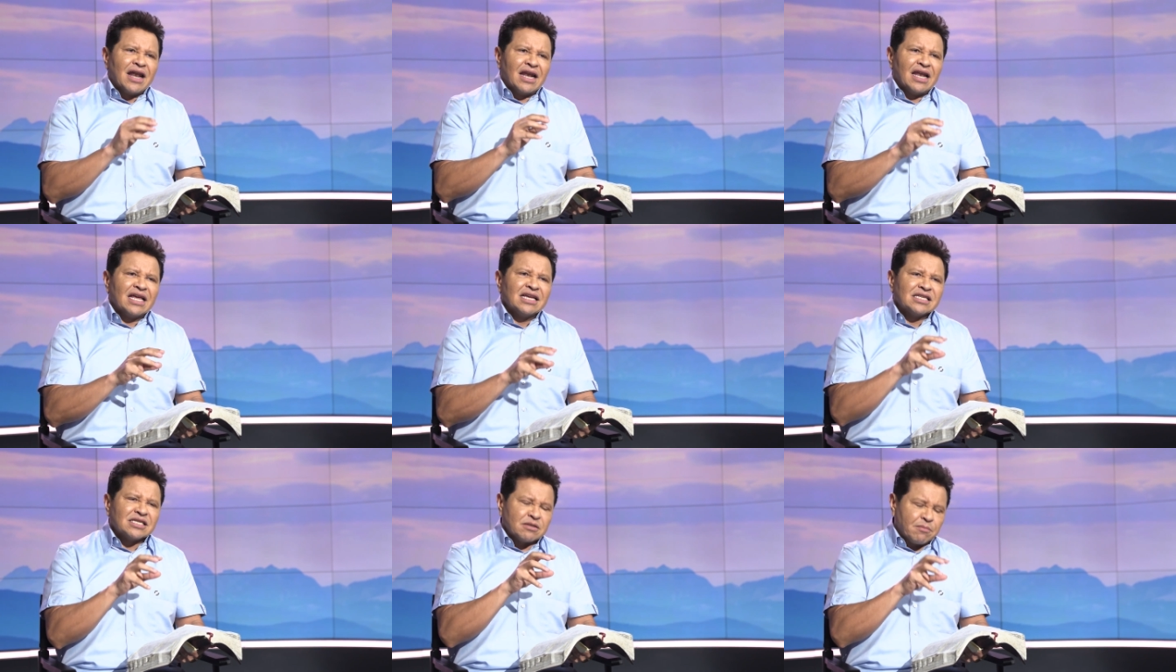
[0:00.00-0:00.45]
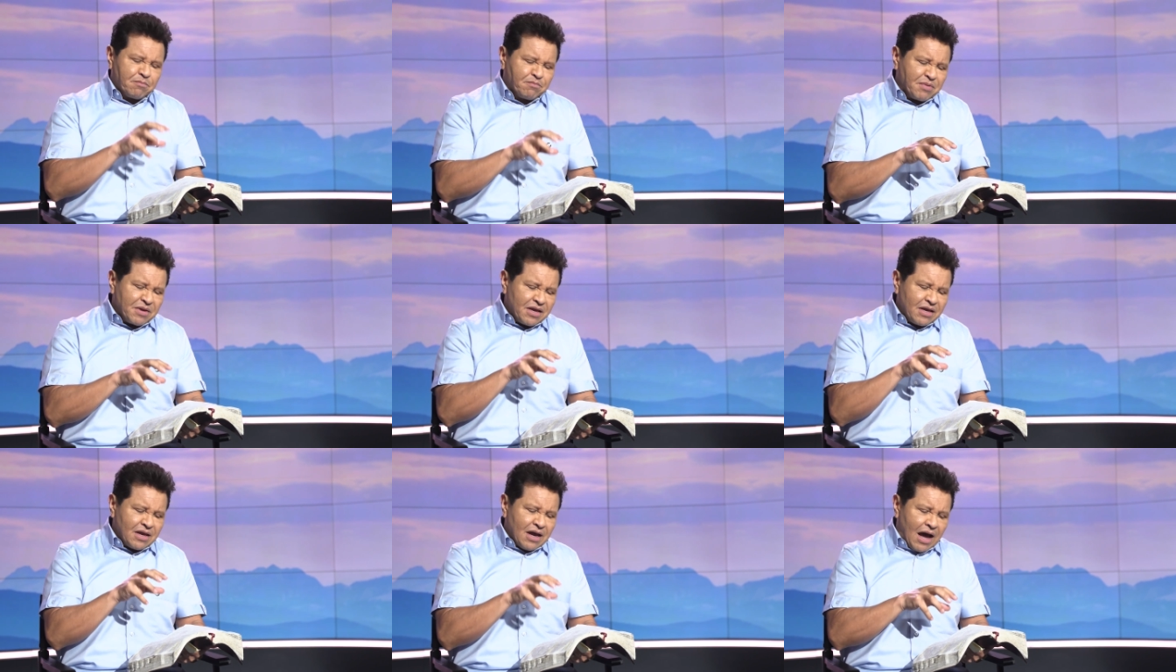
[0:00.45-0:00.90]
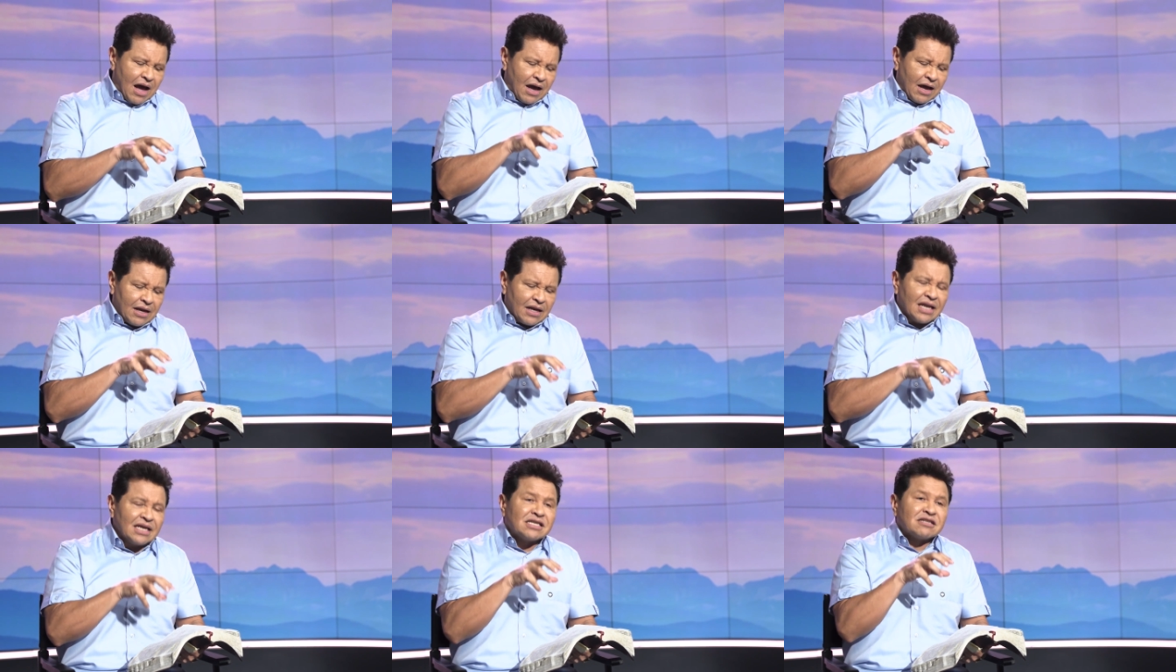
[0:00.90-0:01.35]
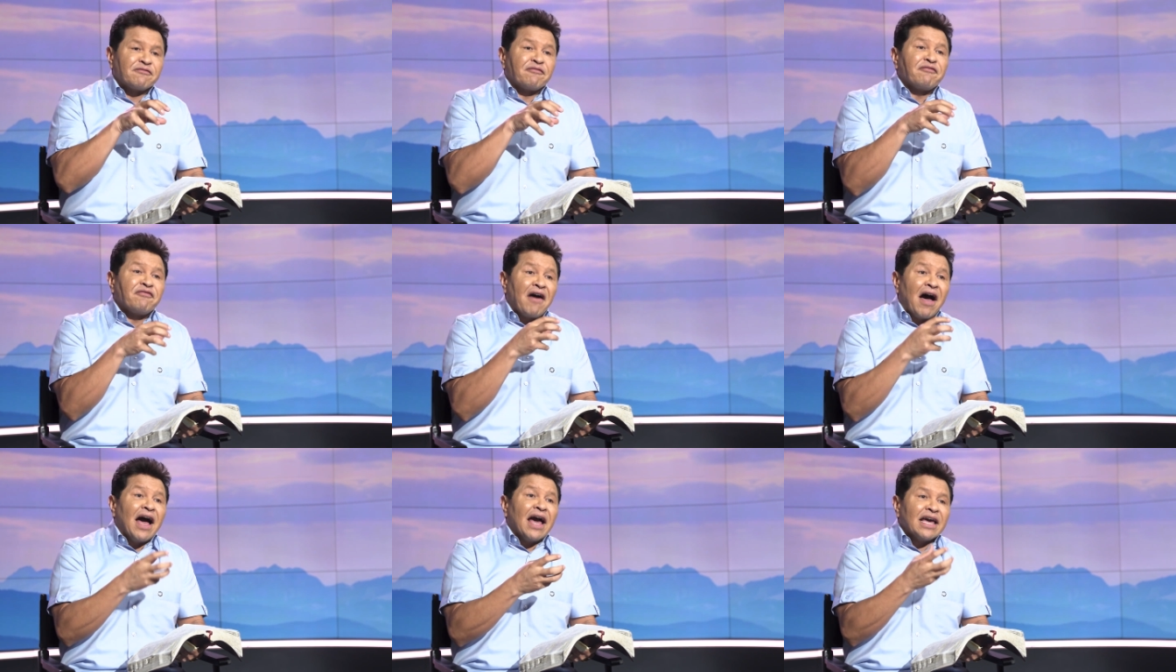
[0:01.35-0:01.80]
Let's be. Uh, let's
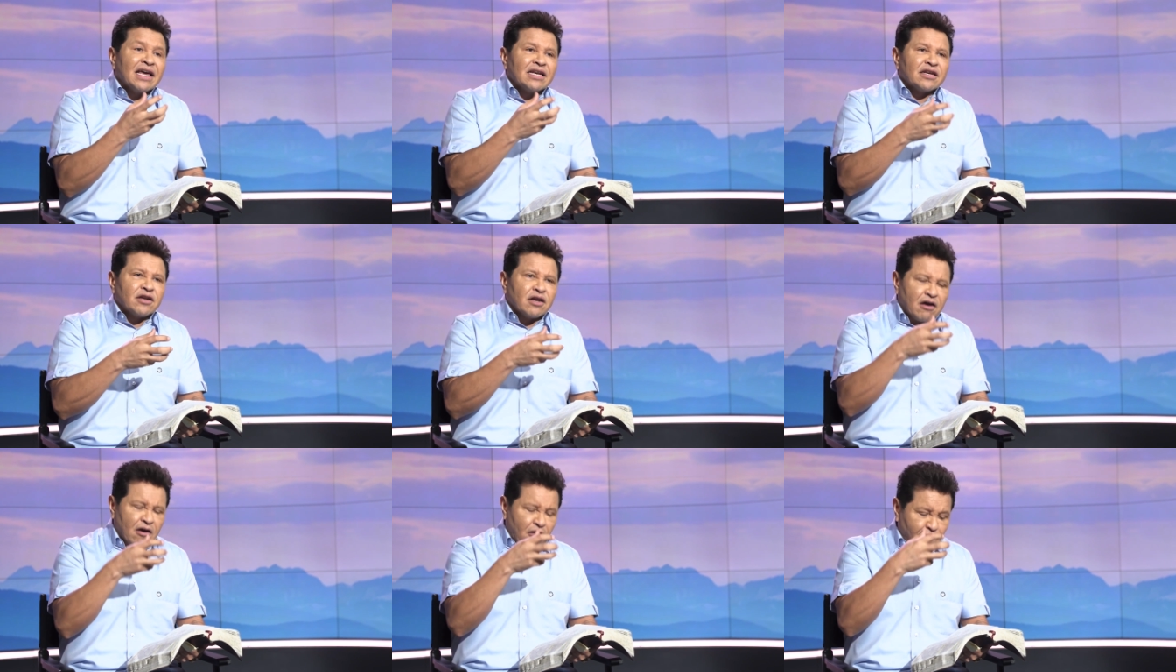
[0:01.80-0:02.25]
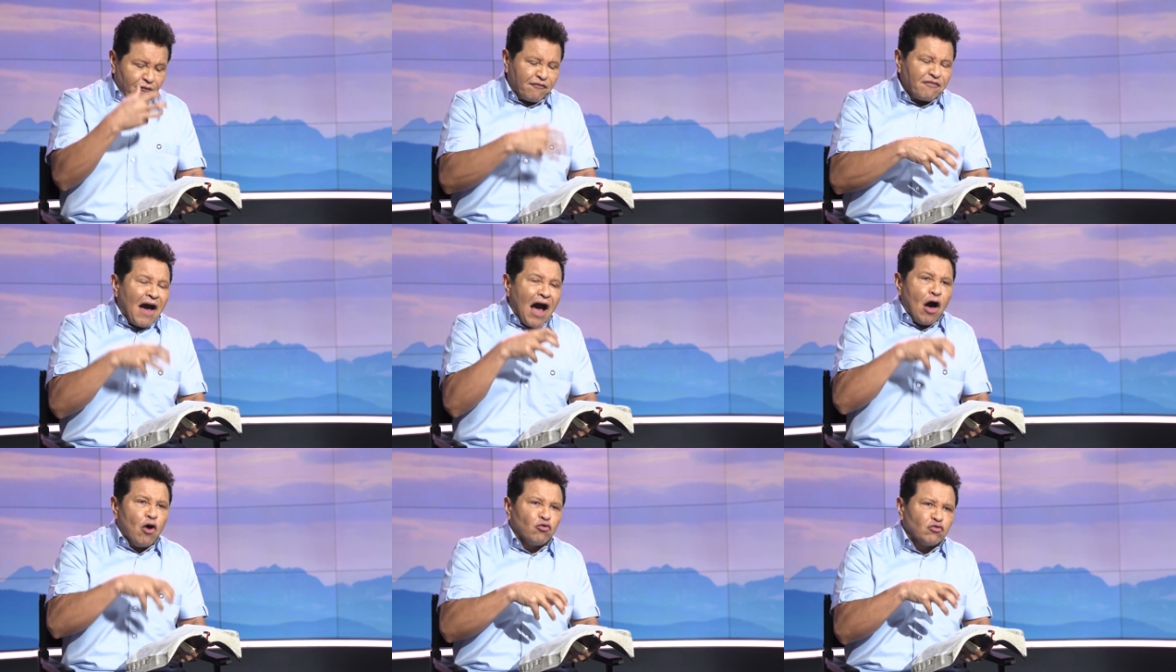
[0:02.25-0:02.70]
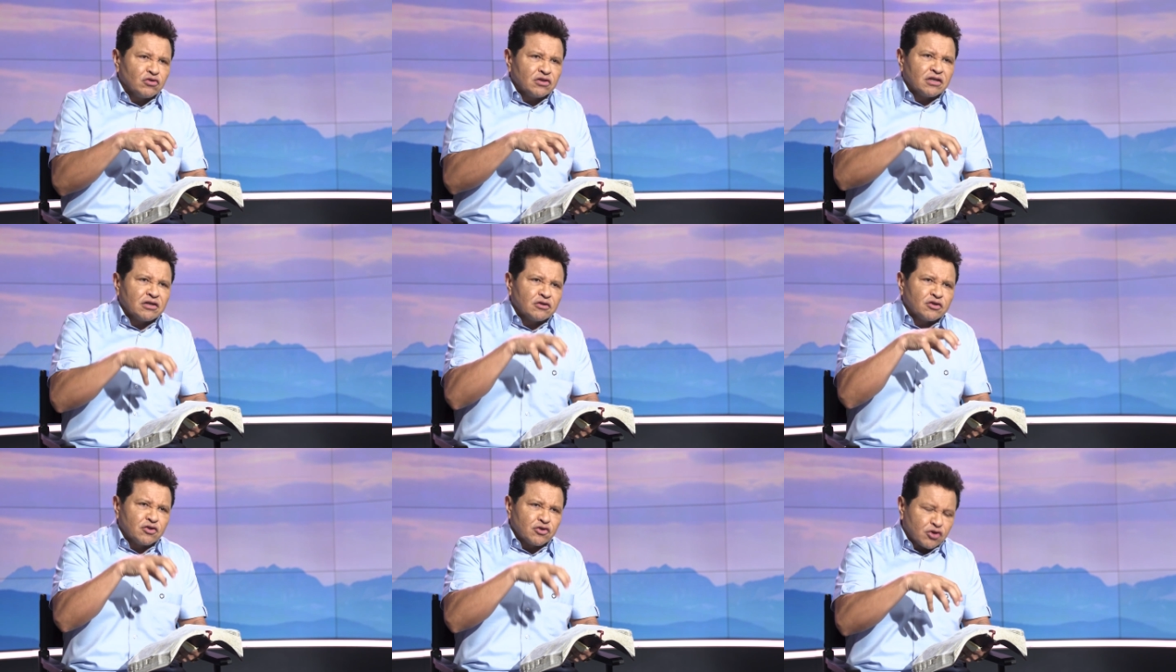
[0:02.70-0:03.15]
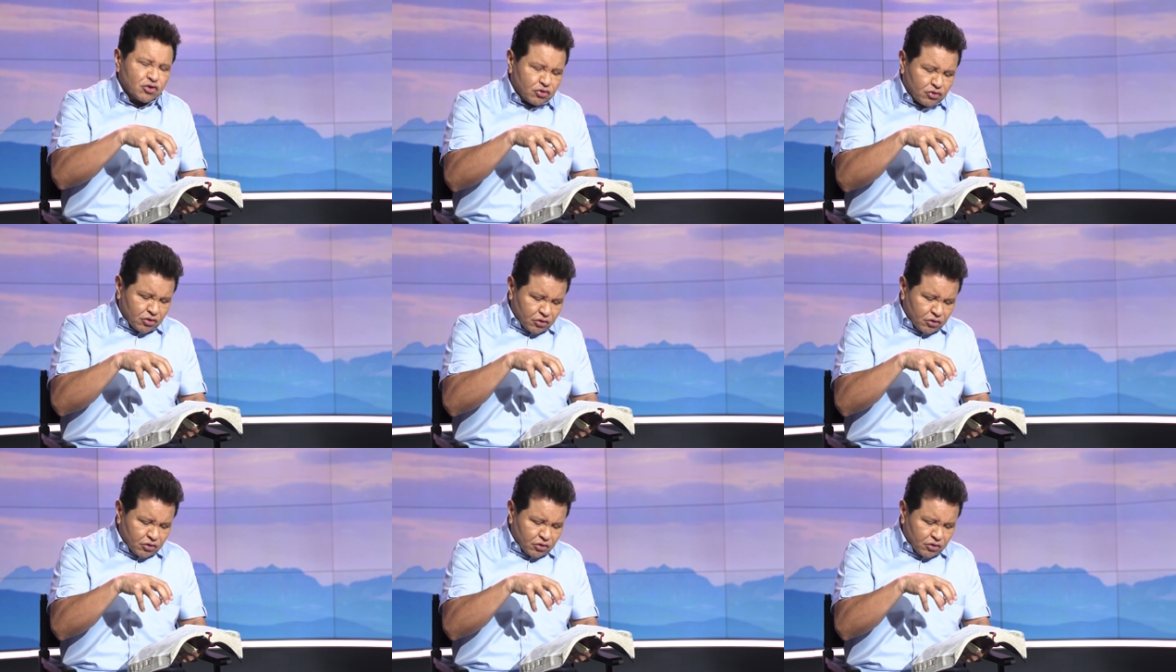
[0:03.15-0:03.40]
find uh, found the,